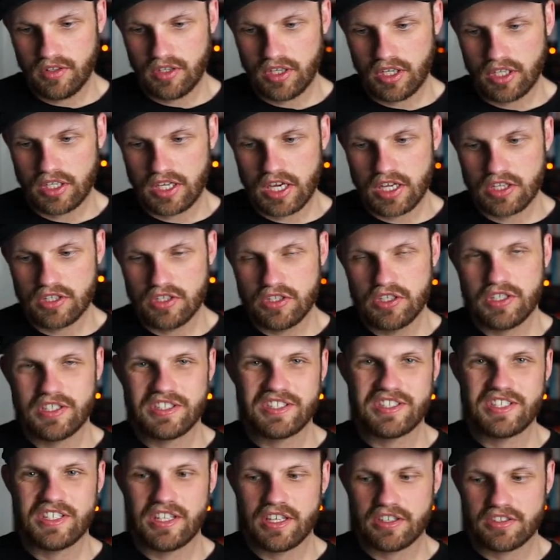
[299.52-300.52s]
again, you can
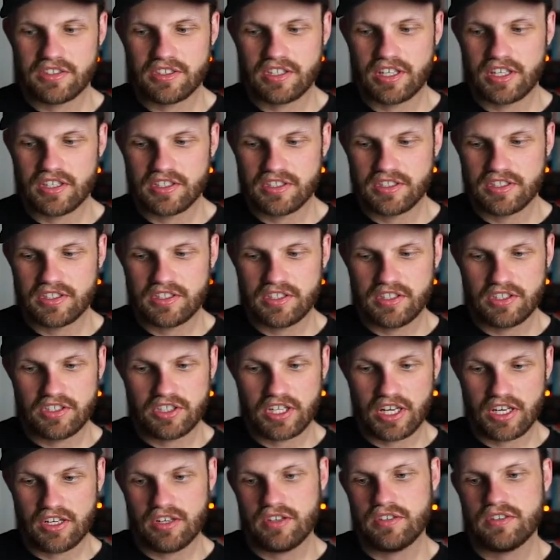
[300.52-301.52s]
see that's the
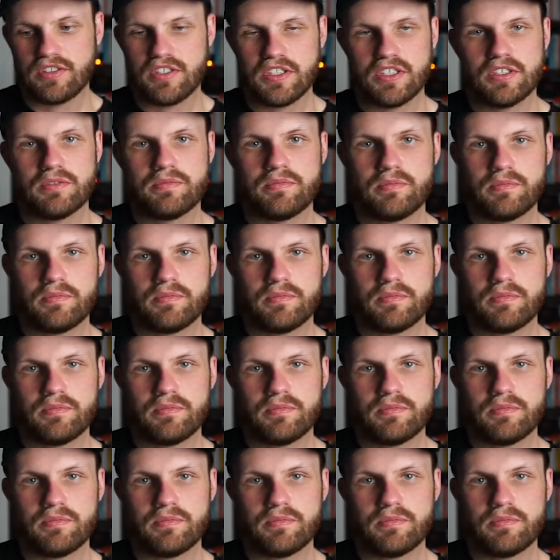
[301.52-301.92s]
shadows is